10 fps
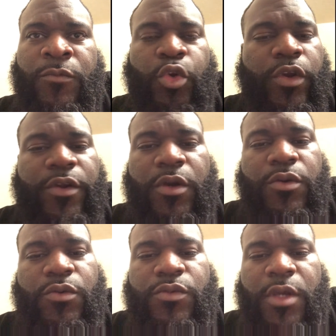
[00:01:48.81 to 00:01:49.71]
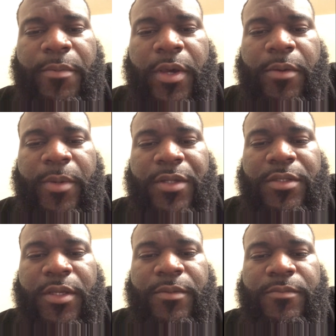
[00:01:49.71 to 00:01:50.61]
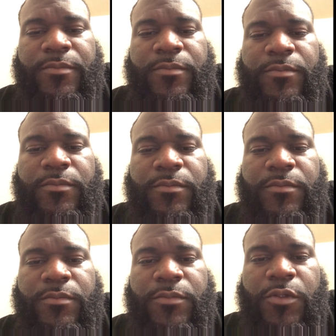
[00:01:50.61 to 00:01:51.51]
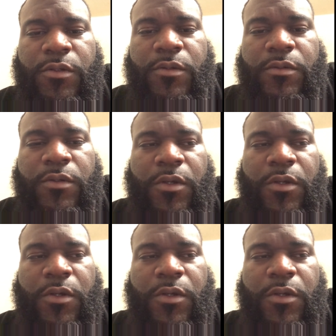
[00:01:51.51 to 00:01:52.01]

hear no news come out about that. You know,